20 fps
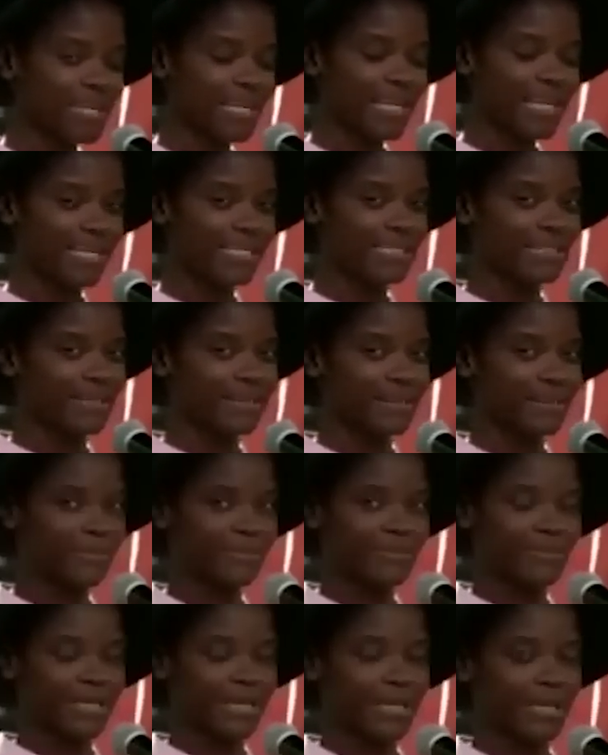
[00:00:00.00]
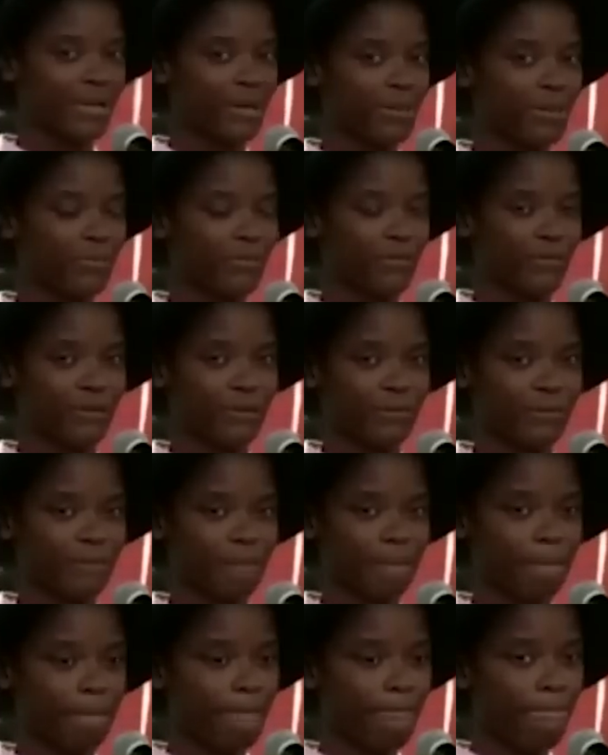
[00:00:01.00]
And I come from